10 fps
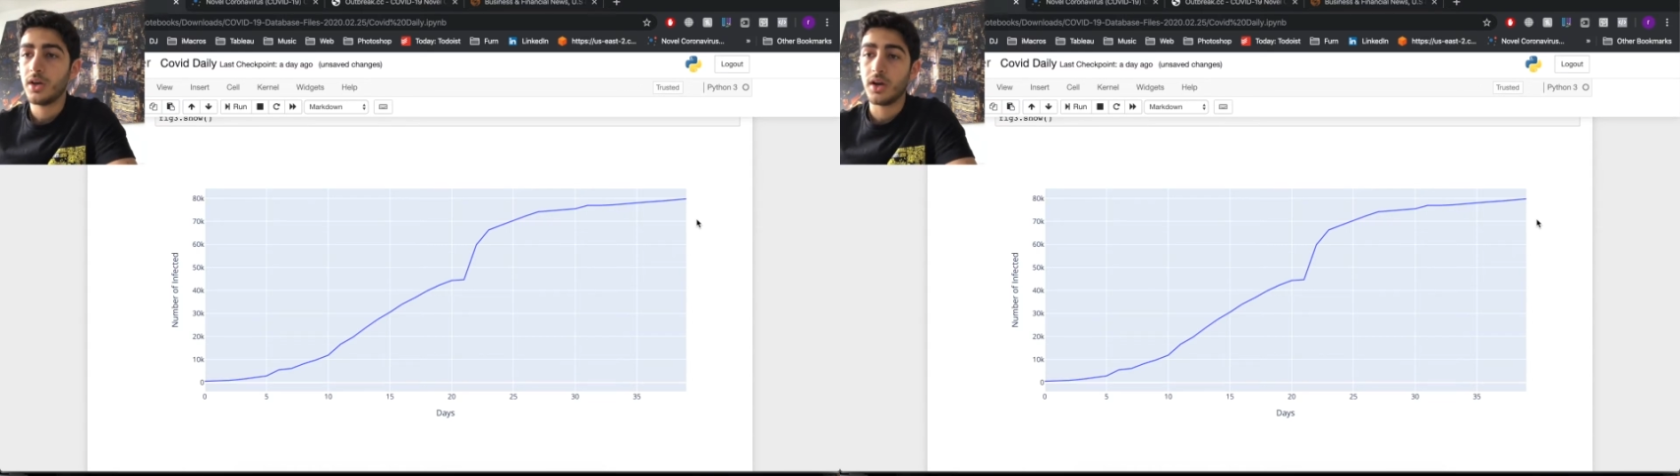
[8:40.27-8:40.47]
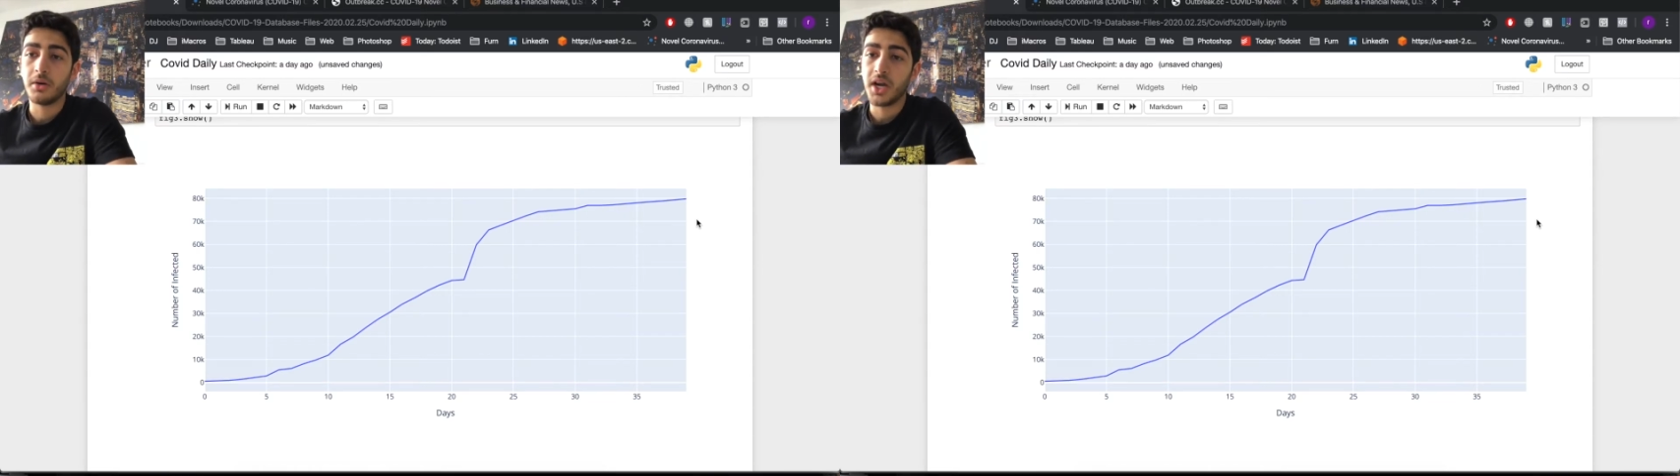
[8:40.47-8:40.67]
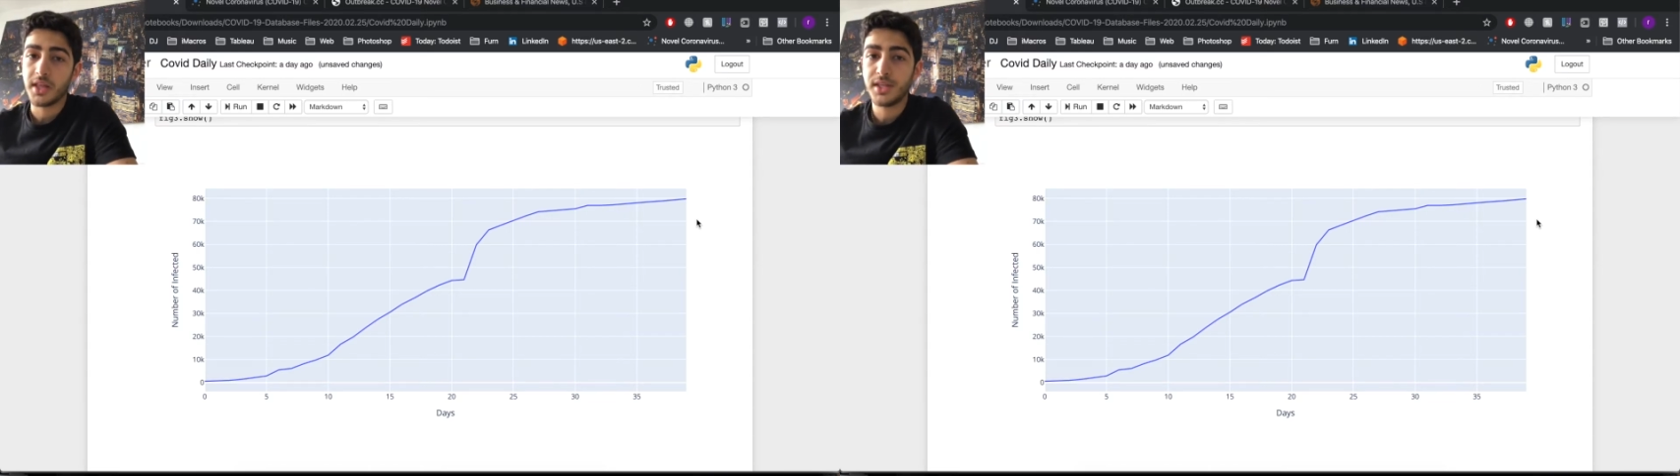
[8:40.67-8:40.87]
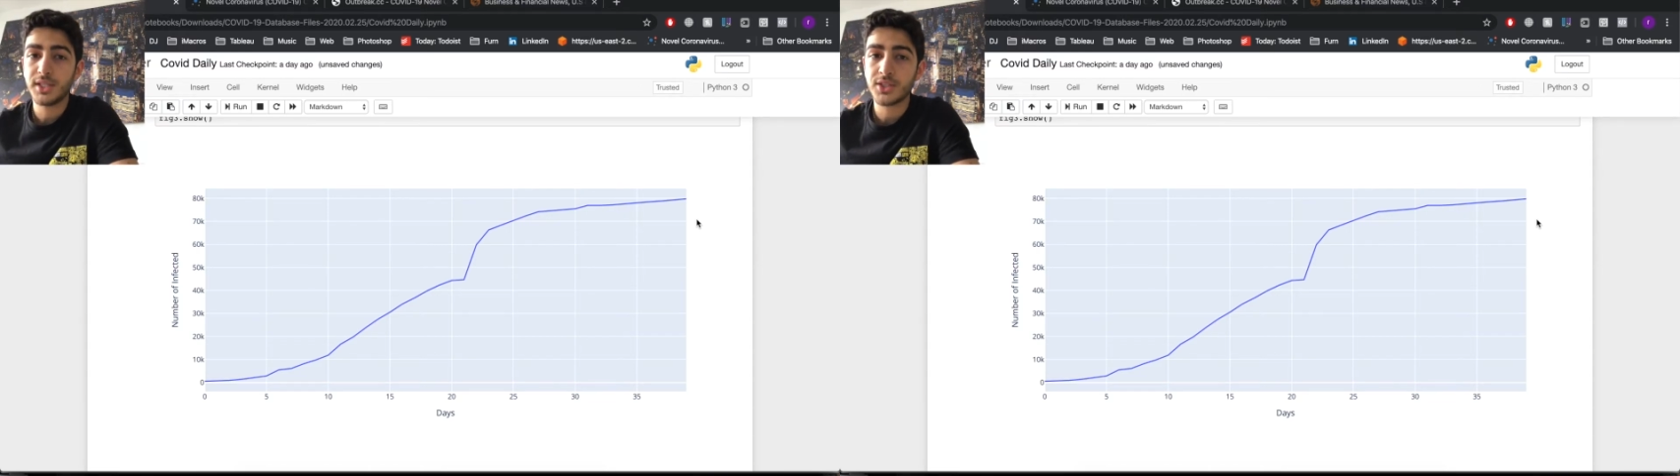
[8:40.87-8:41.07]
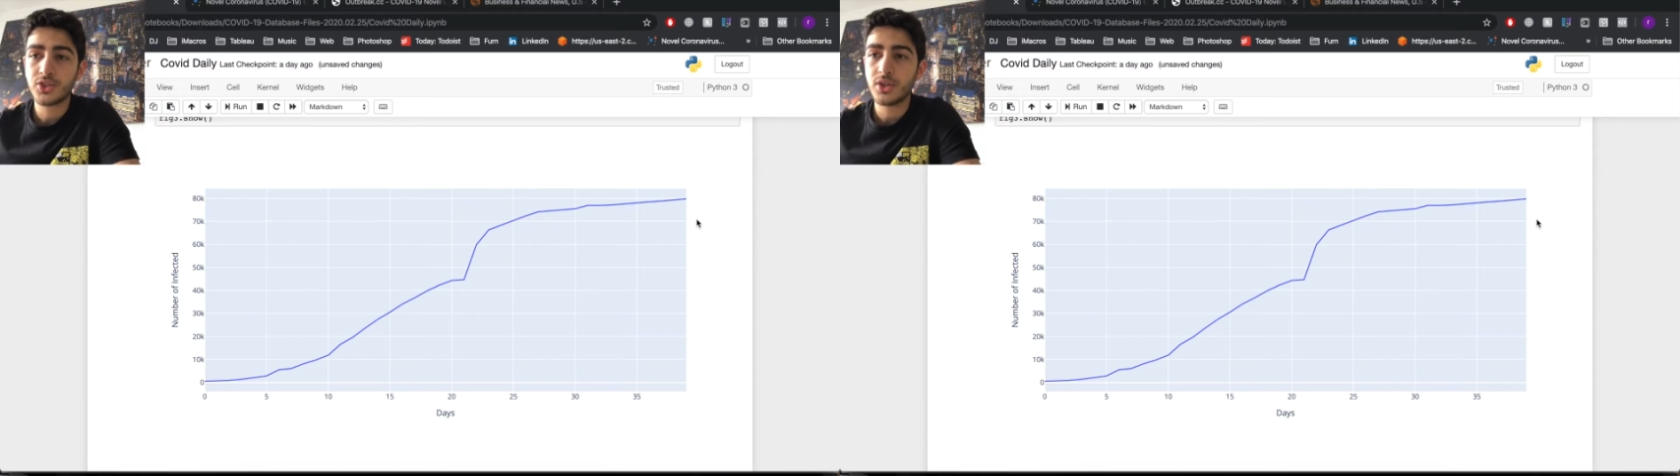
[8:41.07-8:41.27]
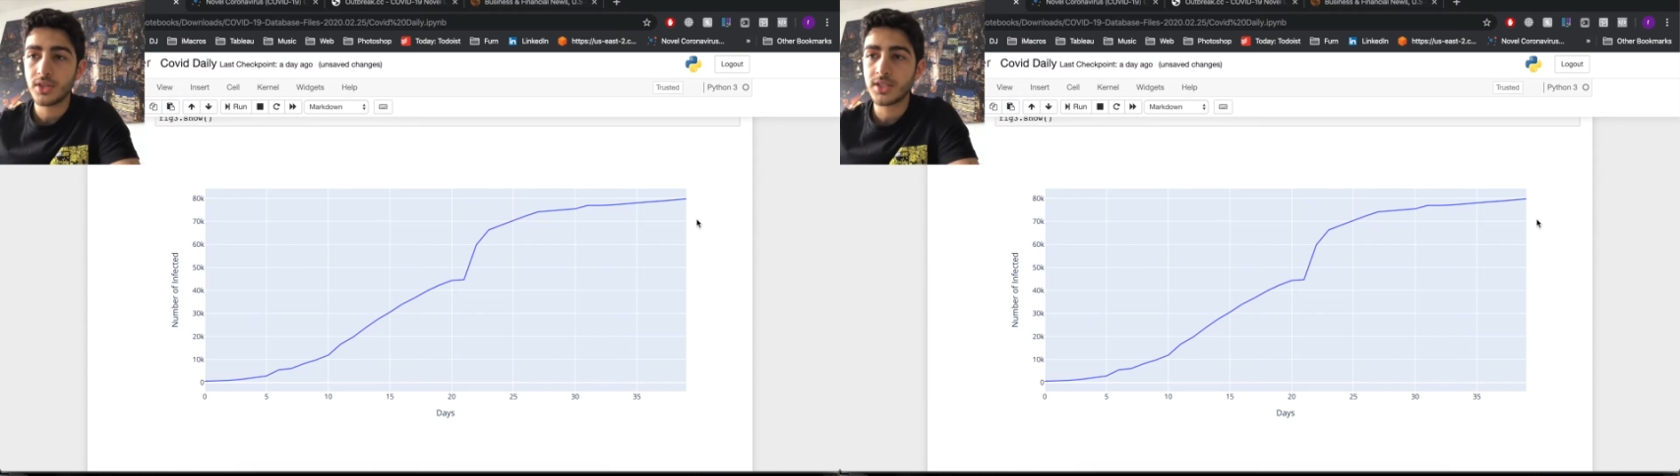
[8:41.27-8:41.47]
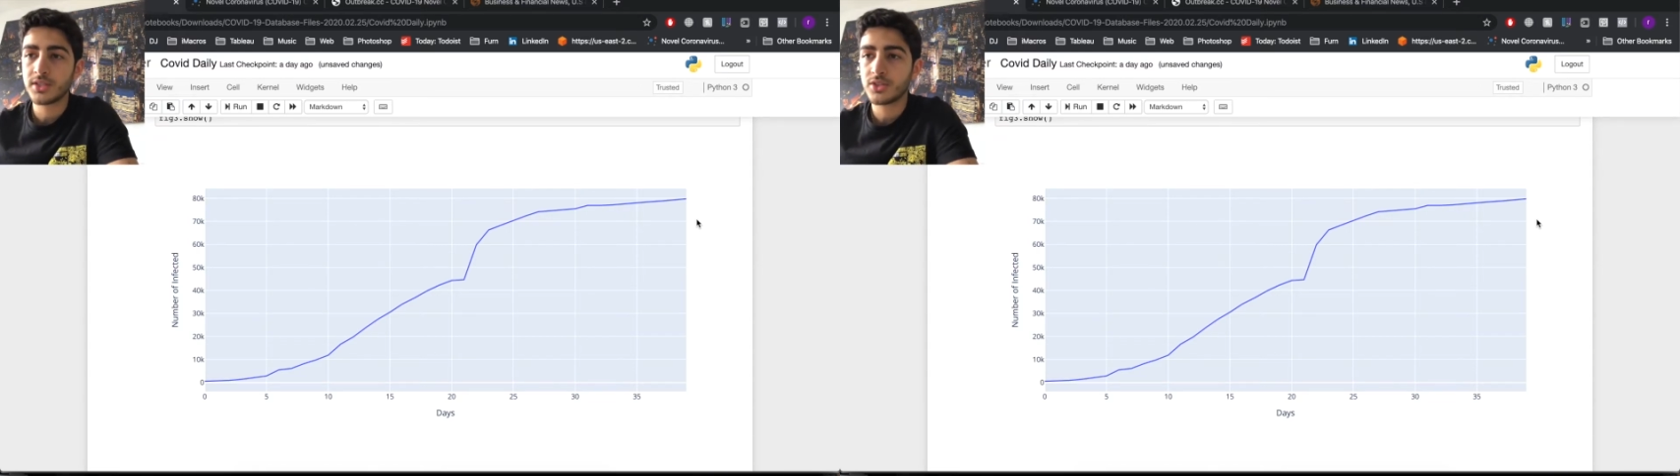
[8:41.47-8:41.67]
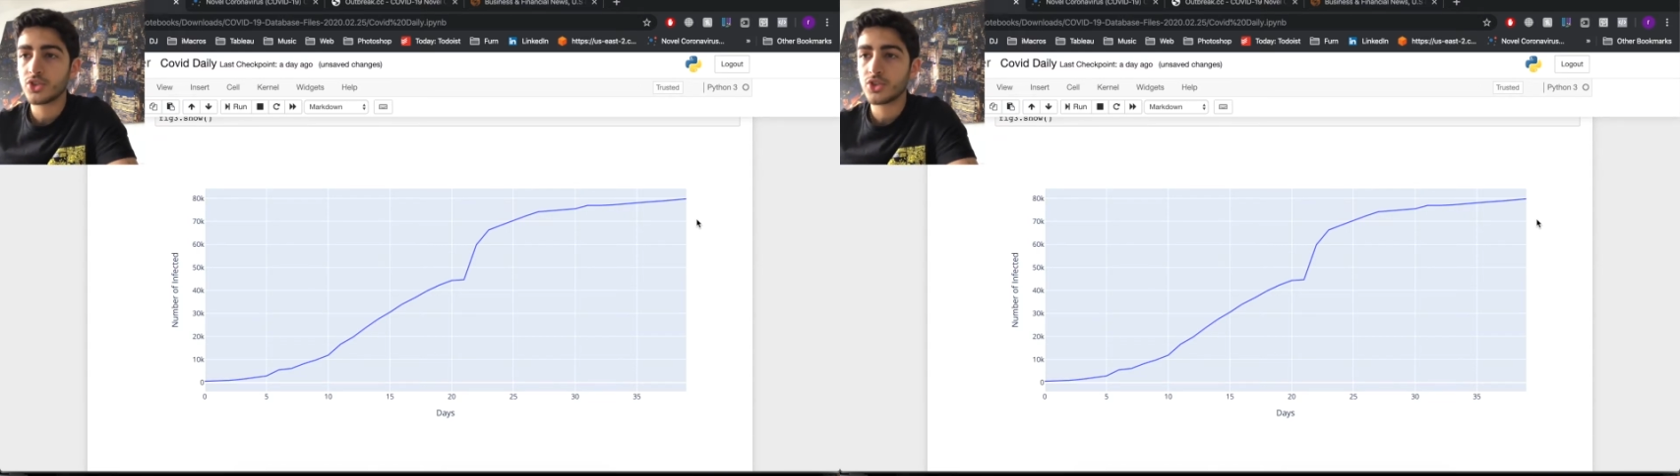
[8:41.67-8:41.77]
And I think that's